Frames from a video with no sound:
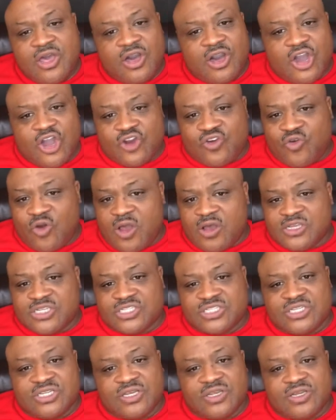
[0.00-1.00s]

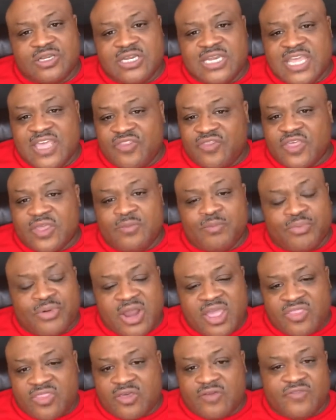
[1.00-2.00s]
across the length and
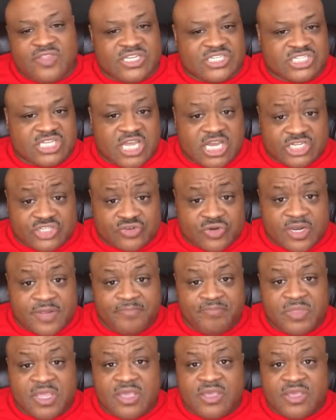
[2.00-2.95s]
breadth of this country